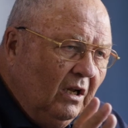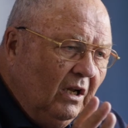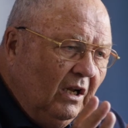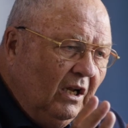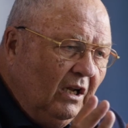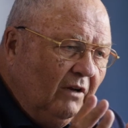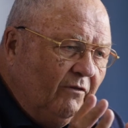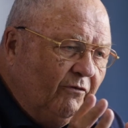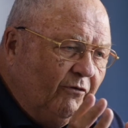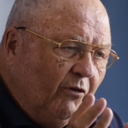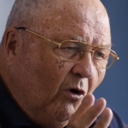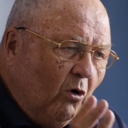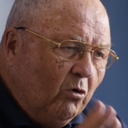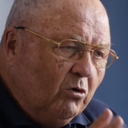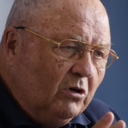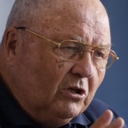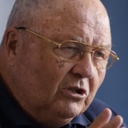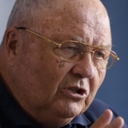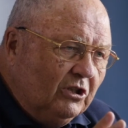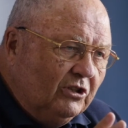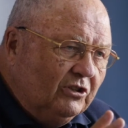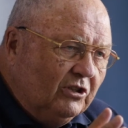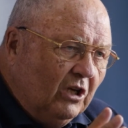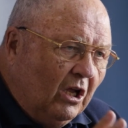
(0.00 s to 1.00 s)
It
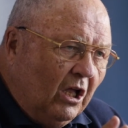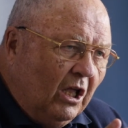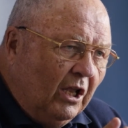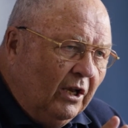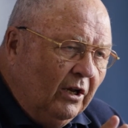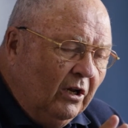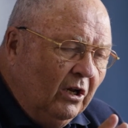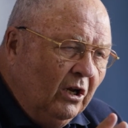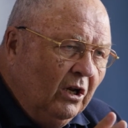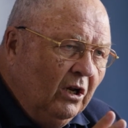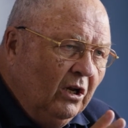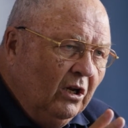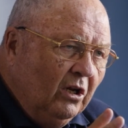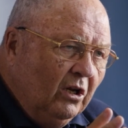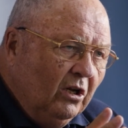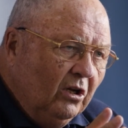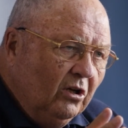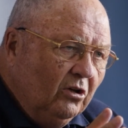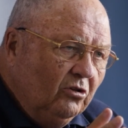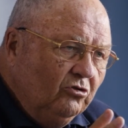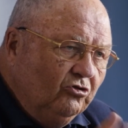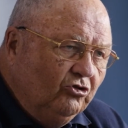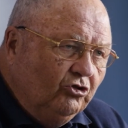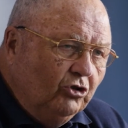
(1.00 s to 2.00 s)
focuses on
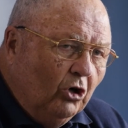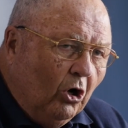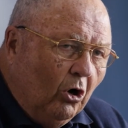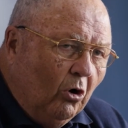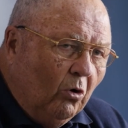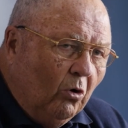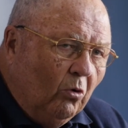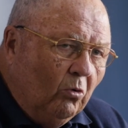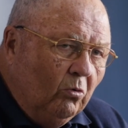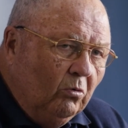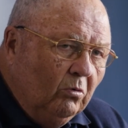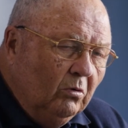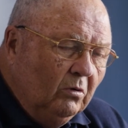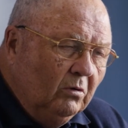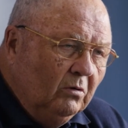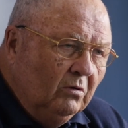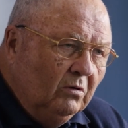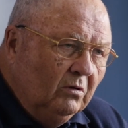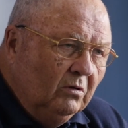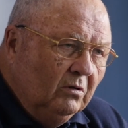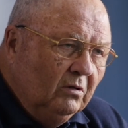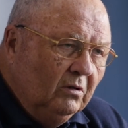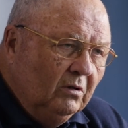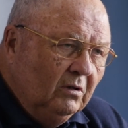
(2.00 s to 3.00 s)
Joe,
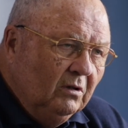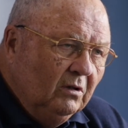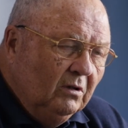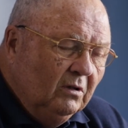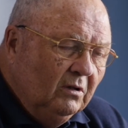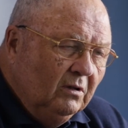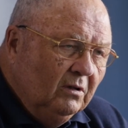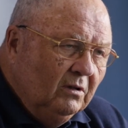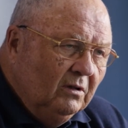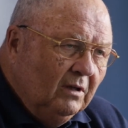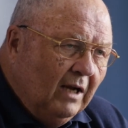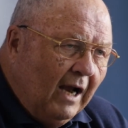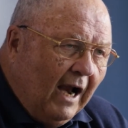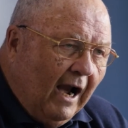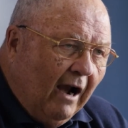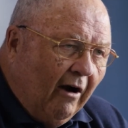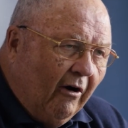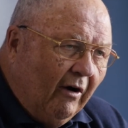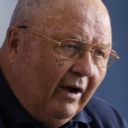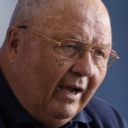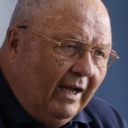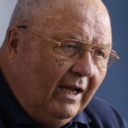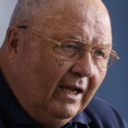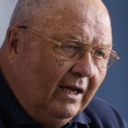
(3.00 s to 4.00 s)

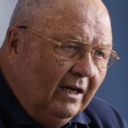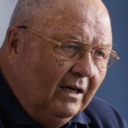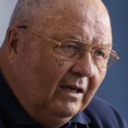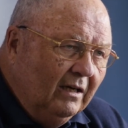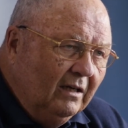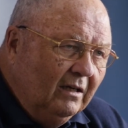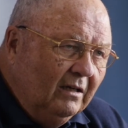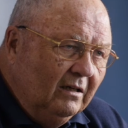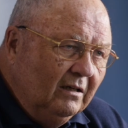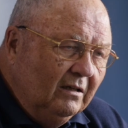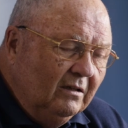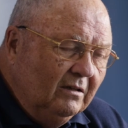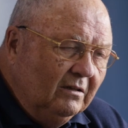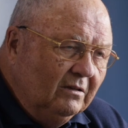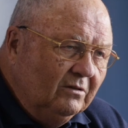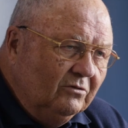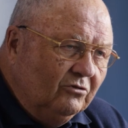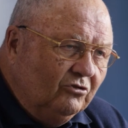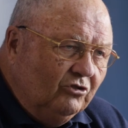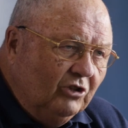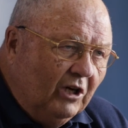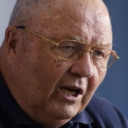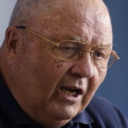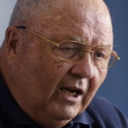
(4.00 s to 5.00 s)
Harry,
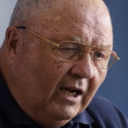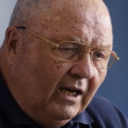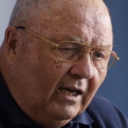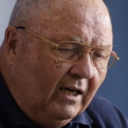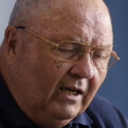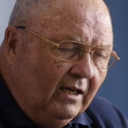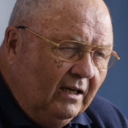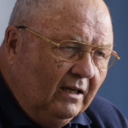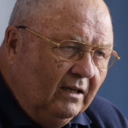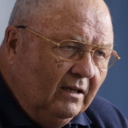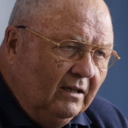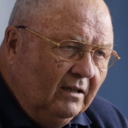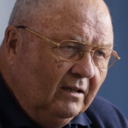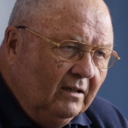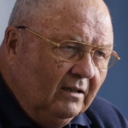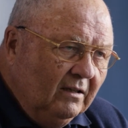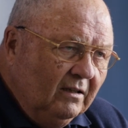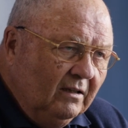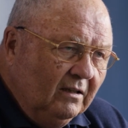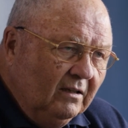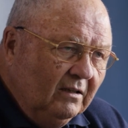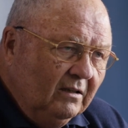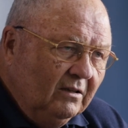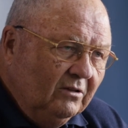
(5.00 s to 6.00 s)
Jay,
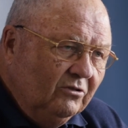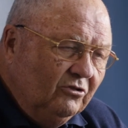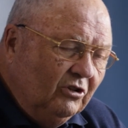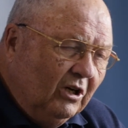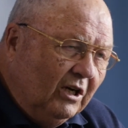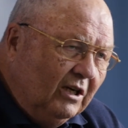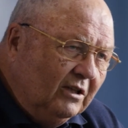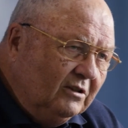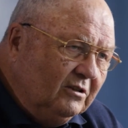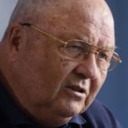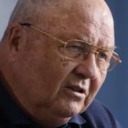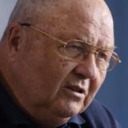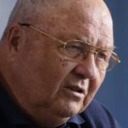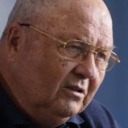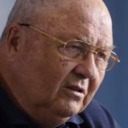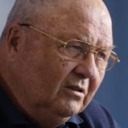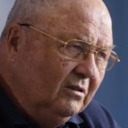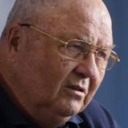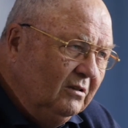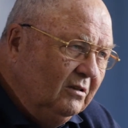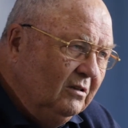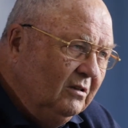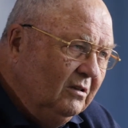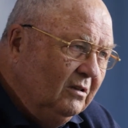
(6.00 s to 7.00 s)
Jason.
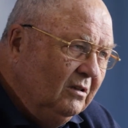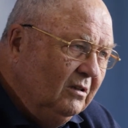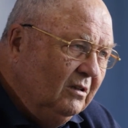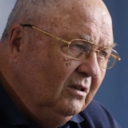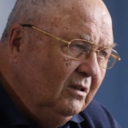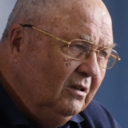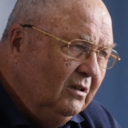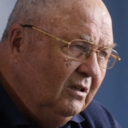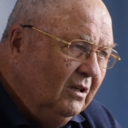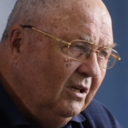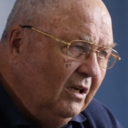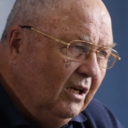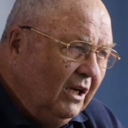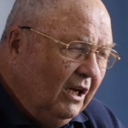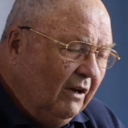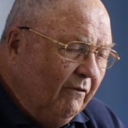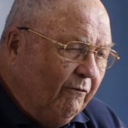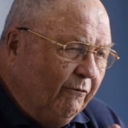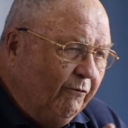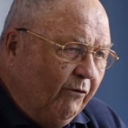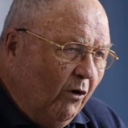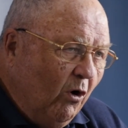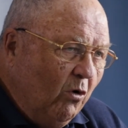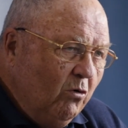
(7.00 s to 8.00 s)
It
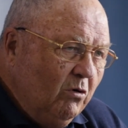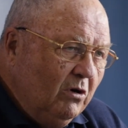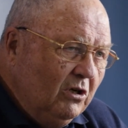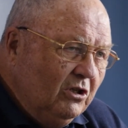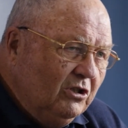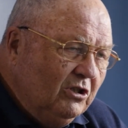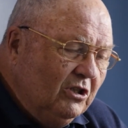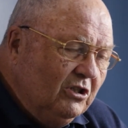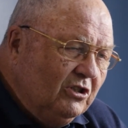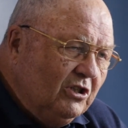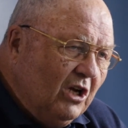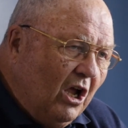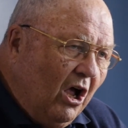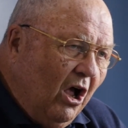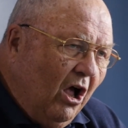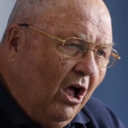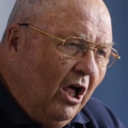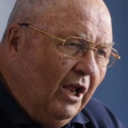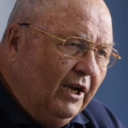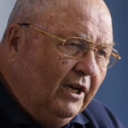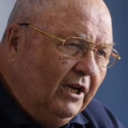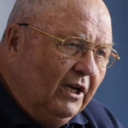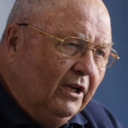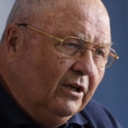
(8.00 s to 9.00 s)
focuses
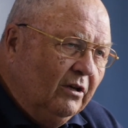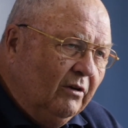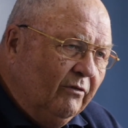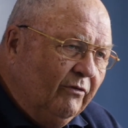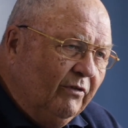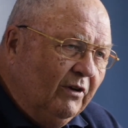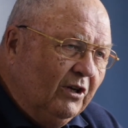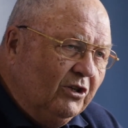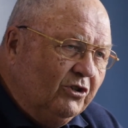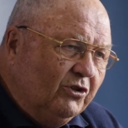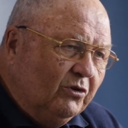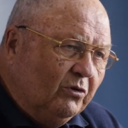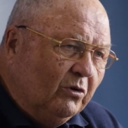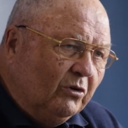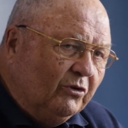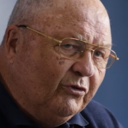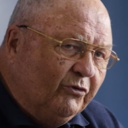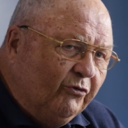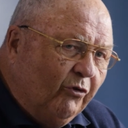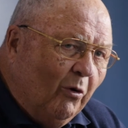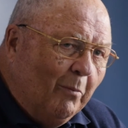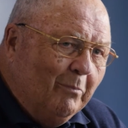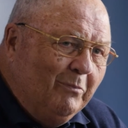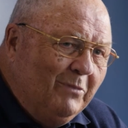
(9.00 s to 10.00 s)
on individuals
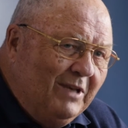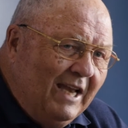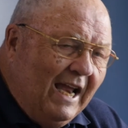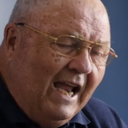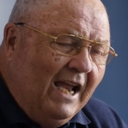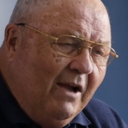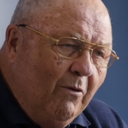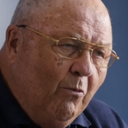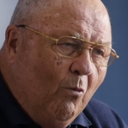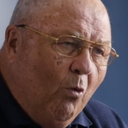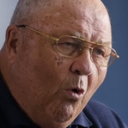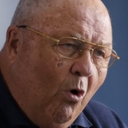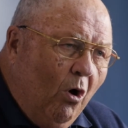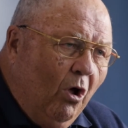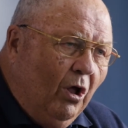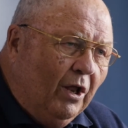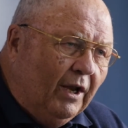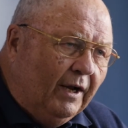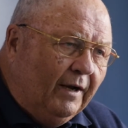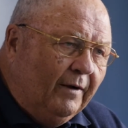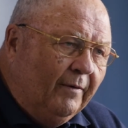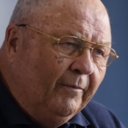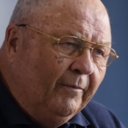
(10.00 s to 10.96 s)
from day one.